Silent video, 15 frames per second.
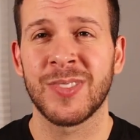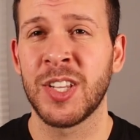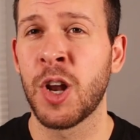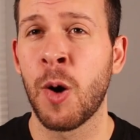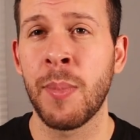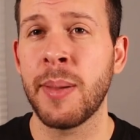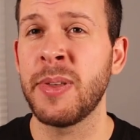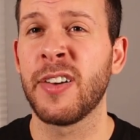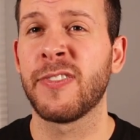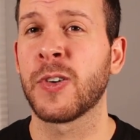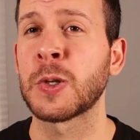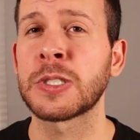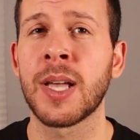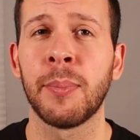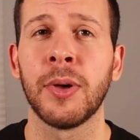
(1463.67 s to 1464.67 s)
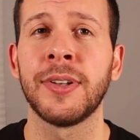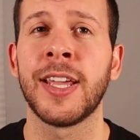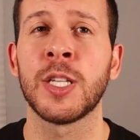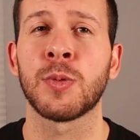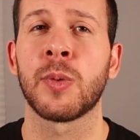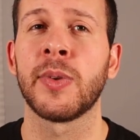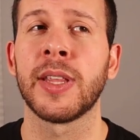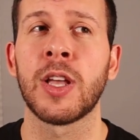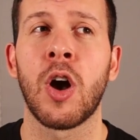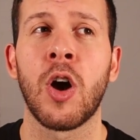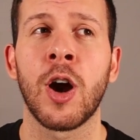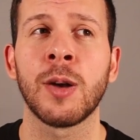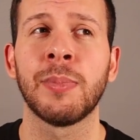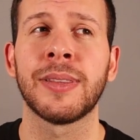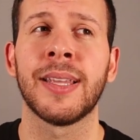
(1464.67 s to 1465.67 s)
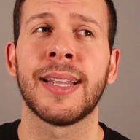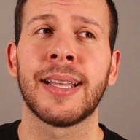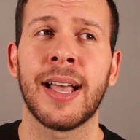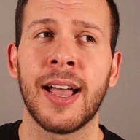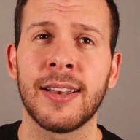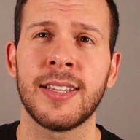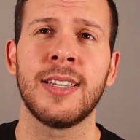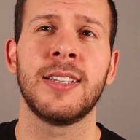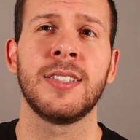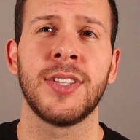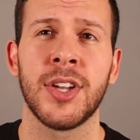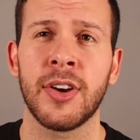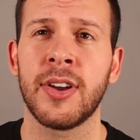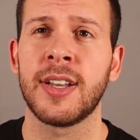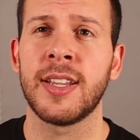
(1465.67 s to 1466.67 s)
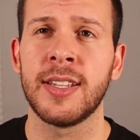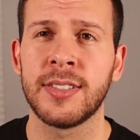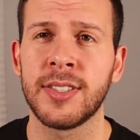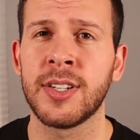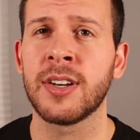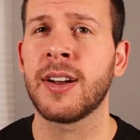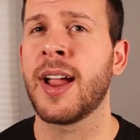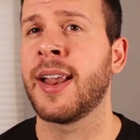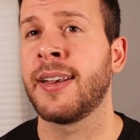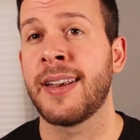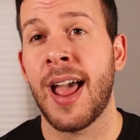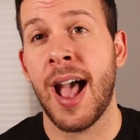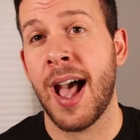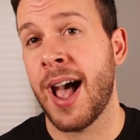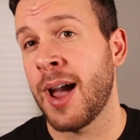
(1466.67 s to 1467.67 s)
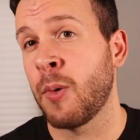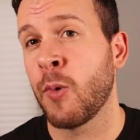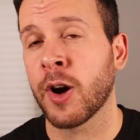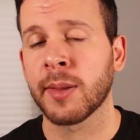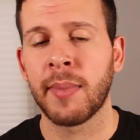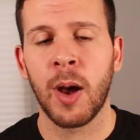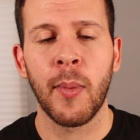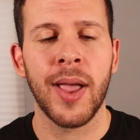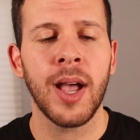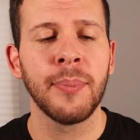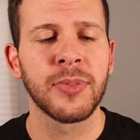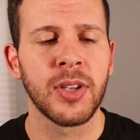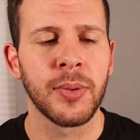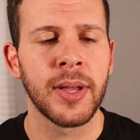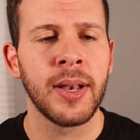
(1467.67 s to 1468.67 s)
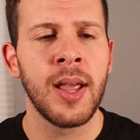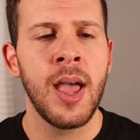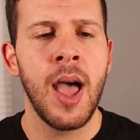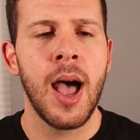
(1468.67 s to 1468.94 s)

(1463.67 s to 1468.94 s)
you know, maybe the first couple of days were really hard, but then it got easier and easier, and I worked my way up to it.